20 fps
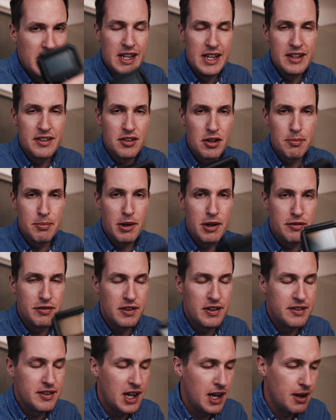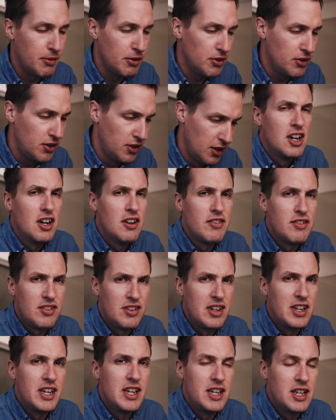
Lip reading: He's got both of these cameras. Obviously,